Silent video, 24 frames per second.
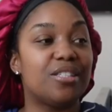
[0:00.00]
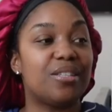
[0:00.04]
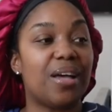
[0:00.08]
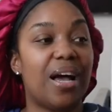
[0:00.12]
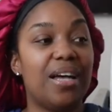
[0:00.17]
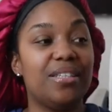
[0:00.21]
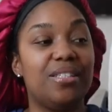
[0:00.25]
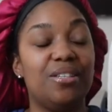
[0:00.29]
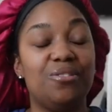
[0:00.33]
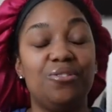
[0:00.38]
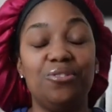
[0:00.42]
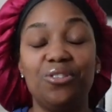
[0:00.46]
So I
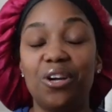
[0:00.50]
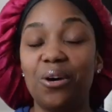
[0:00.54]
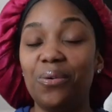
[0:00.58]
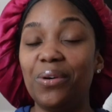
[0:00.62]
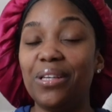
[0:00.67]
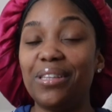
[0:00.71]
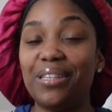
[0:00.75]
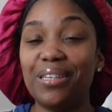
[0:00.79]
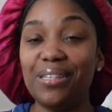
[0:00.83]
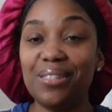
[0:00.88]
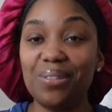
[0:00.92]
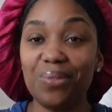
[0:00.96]
said, you know
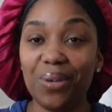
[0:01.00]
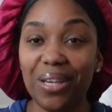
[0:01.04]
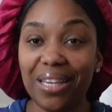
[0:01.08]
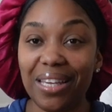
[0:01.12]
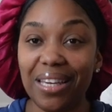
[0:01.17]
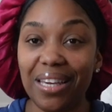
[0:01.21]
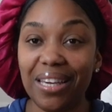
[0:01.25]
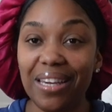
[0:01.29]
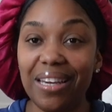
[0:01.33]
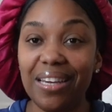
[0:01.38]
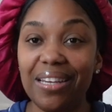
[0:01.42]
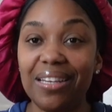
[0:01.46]
what? This
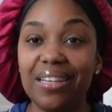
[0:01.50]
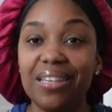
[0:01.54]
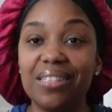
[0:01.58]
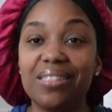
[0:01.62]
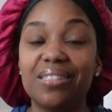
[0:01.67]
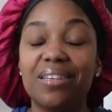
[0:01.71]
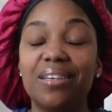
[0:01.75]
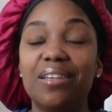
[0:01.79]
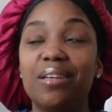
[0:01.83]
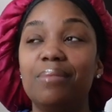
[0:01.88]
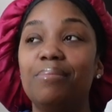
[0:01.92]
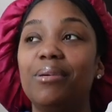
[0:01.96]
weekend is
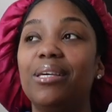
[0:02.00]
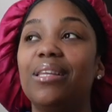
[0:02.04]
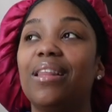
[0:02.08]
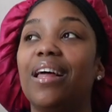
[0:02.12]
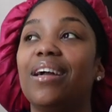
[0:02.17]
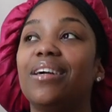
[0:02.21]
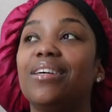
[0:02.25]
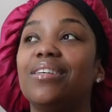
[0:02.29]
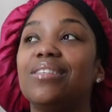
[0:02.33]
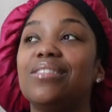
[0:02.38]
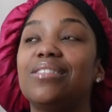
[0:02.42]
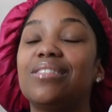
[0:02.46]
gonna be
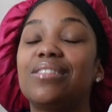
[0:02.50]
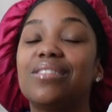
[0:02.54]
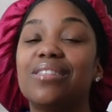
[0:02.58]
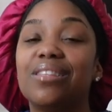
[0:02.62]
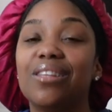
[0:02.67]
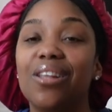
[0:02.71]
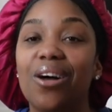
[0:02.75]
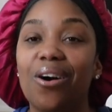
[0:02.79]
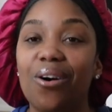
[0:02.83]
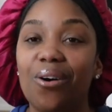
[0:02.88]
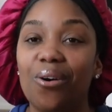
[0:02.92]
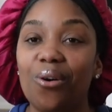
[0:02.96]
like a
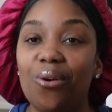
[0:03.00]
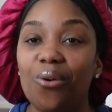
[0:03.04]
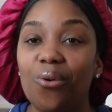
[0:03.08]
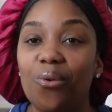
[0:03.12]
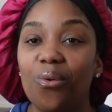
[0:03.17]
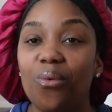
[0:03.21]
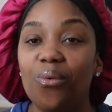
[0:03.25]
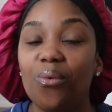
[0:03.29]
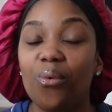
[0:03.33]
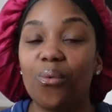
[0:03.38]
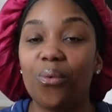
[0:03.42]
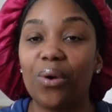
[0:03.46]

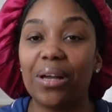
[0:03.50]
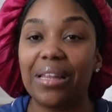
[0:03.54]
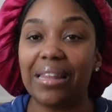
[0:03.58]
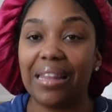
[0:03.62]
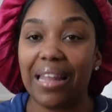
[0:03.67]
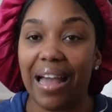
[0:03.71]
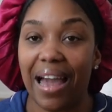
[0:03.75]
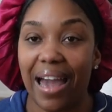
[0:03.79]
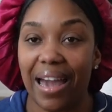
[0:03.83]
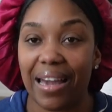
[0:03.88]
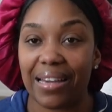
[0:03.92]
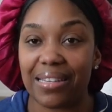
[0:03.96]
slow,
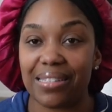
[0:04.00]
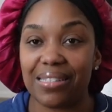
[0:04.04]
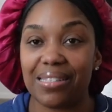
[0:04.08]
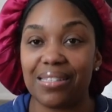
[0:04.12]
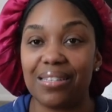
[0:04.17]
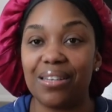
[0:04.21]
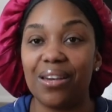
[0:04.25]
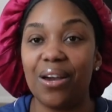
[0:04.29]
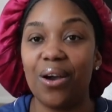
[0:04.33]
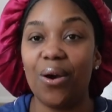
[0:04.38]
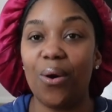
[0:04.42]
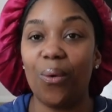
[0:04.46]

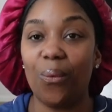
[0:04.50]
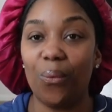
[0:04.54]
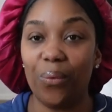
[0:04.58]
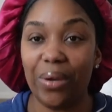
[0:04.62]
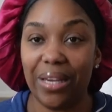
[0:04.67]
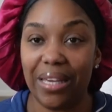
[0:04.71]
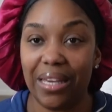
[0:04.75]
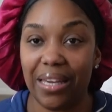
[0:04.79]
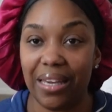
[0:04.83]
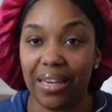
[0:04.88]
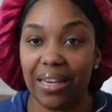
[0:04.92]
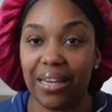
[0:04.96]
relaxed
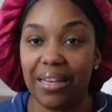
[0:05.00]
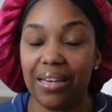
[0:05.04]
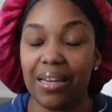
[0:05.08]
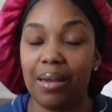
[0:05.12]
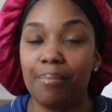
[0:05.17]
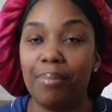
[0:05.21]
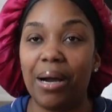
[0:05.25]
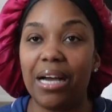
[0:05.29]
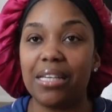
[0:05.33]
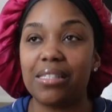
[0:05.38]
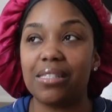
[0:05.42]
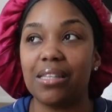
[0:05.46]
weekend.
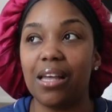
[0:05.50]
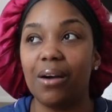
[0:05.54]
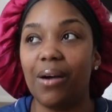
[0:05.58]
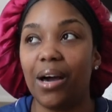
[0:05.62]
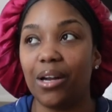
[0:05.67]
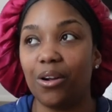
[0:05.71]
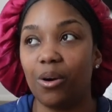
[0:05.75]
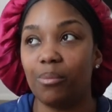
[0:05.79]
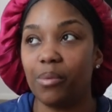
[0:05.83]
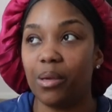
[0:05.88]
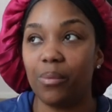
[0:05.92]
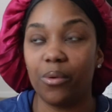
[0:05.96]
And by slow, I
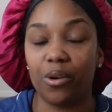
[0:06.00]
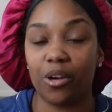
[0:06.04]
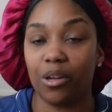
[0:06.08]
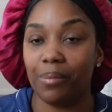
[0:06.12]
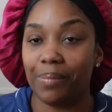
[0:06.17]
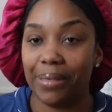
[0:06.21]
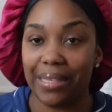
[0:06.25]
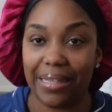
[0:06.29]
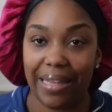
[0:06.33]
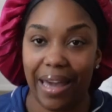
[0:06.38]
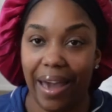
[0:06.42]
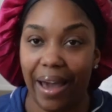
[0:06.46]
don't mean we're gonna
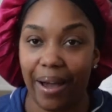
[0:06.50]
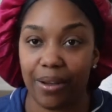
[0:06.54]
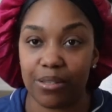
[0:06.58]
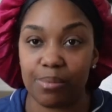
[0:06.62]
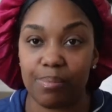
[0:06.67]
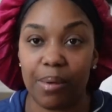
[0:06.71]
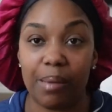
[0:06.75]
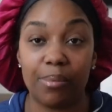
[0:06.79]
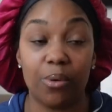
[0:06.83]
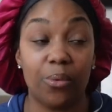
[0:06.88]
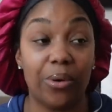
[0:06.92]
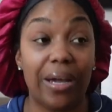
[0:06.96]
be in the house,
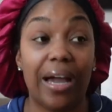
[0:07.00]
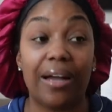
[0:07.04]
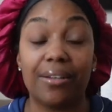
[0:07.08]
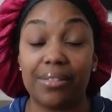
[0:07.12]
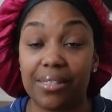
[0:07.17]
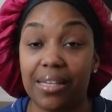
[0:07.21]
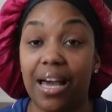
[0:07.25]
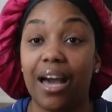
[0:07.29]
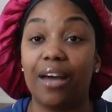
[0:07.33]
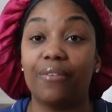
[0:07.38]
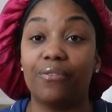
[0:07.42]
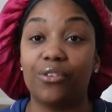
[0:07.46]
baby. We
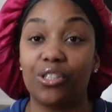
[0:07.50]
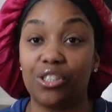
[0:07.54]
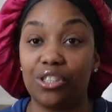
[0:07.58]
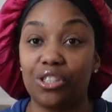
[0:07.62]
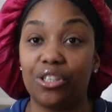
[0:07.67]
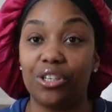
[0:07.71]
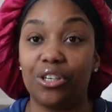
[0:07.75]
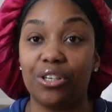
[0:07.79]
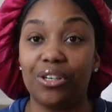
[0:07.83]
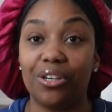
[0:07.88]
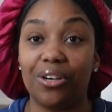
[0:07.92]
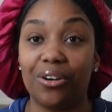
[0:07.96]
outside for
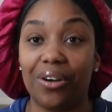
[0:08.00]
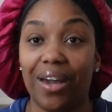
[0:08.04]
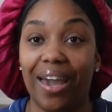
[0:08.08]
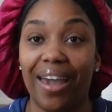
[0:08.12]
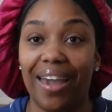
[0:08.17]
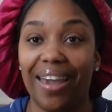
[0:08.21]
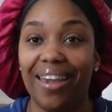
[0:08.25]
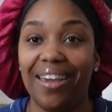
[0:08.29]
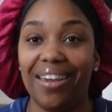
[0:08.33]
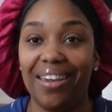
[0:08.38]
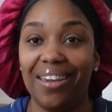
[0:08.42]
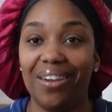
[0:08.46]
sure,
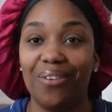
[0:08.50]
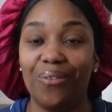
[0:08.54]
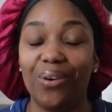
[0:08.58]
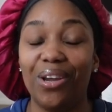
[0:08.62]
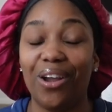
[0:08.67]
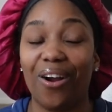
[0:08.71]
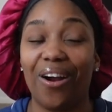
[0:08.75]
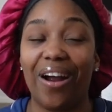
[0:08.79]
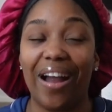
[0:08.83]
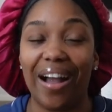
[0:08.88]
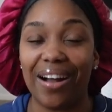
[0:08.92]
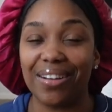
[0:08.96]
okay?
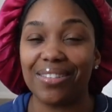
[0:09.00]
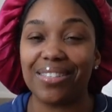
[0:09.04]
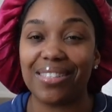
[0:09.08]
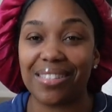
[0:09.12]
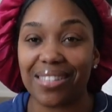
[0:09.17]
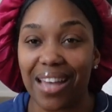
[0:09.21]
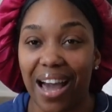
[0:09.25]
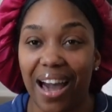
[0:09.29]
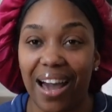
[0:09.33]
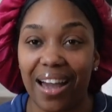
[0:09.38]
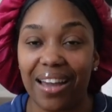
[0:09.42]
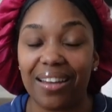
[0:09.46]
We are
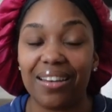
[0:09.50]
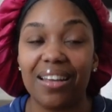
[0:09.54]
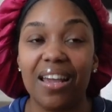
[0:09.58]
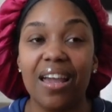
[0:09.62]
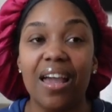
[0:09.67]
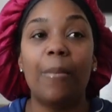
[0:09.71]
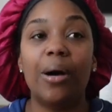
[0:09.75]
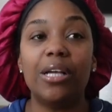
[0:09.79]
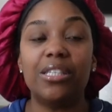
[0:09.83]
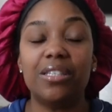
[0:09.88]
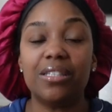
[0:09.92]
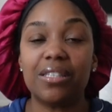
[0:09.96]
outside.
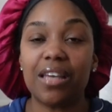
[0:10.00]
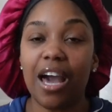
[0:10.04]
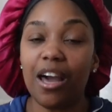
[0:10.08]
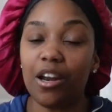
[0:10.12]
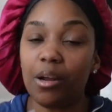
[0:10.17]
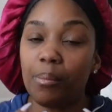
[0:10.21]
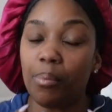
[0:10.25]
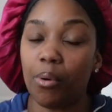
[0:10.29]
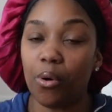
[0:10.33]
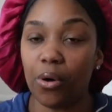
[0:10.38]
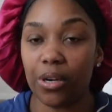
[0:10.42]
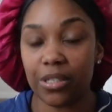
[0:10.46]
But just kind
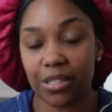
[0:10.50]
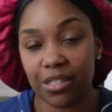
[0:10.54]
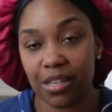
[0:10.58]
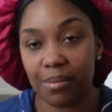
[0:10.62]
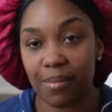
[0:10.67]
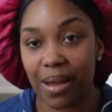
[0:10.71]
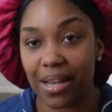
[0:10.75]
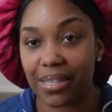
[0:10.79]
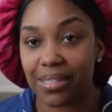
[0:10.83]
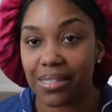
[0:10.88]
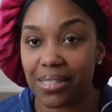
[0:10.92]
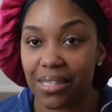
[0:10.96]
of pour into
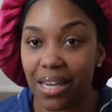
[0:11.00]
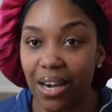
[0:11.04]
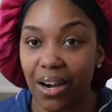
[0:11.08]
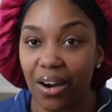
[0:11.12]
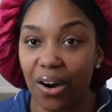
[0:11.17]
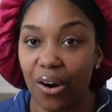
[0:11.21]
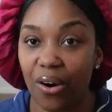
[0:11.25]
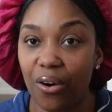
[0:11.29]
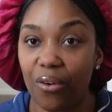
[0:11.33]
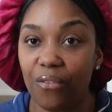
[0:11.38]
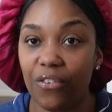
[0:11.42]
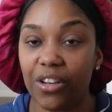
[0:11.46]

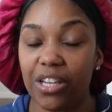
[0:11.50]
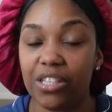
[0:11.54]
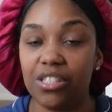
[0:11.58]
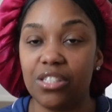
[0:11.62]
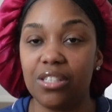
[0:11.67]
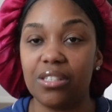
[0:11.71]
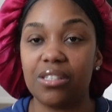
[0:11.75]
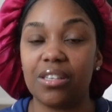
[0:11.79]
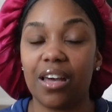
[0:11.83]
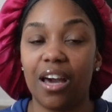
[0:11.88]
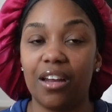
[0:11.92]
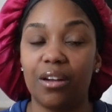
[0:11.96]
myself and
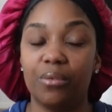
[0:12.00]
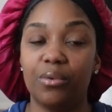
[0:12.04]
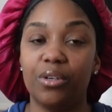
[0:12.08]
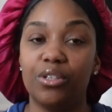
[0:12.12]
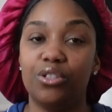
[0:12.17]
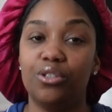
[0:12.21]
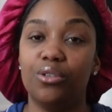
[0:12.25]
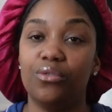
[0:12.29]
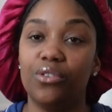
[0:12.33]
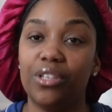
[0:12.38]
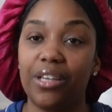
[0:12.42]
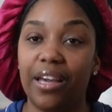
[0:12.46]
just kind of
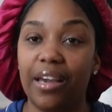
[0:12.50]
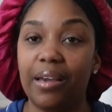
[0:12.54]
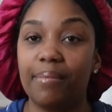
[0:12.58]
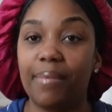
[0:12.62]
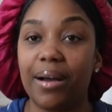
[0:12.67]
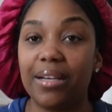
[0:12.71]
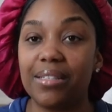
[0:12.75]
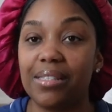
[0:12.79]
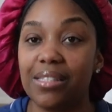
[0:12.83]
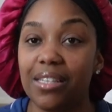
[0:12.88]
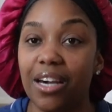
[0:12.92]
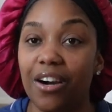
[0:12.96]
rejuvenate
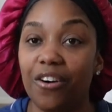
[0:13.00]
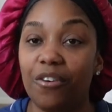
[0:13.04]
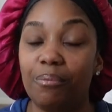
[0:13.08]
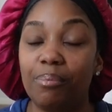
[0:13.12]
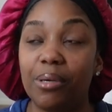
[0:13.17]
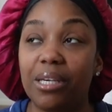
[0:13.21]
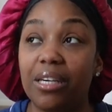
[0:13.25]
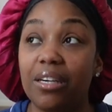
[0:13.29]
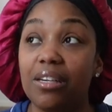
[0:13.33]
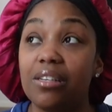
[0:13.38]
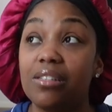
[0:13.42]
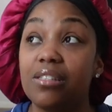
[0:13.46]
myself,
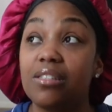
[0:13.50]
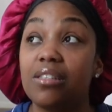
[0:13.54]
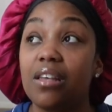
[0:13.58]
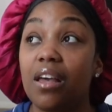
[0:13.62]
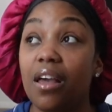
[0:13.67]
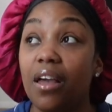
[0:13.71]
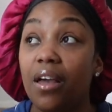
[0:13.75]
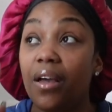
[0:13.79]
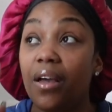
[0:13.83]
because